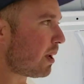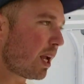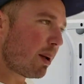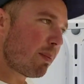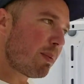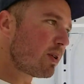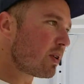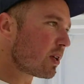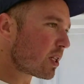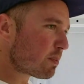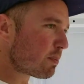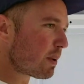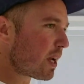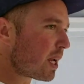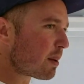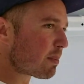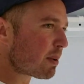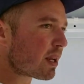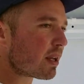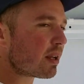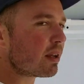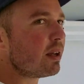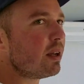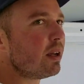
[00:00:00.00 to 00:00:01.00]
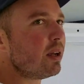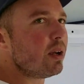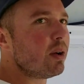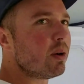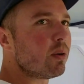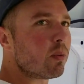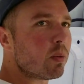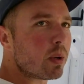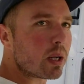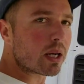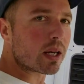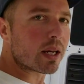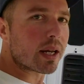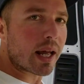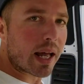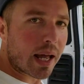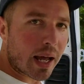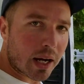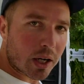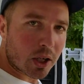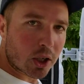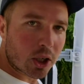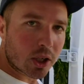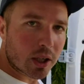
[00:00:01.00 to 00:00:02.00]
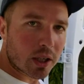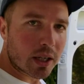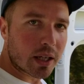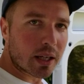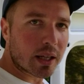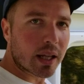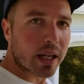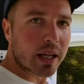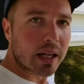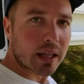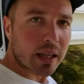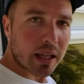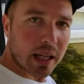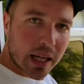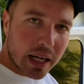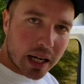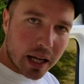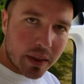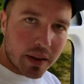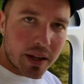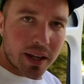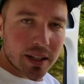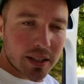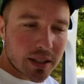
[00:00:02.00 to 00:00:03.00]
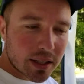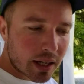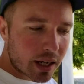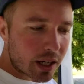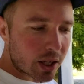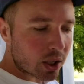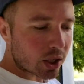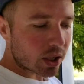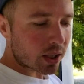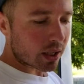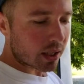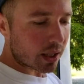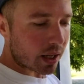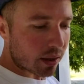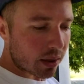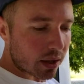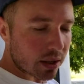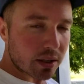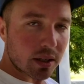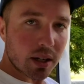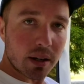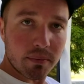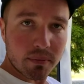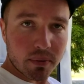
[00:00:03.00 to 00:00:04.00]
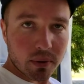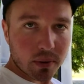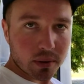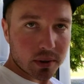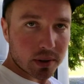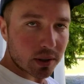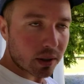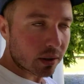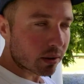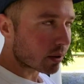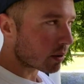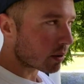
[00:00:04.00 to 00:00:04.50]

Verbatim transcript: just maybe, we can actually like lay down the insulation and get the subfloor started.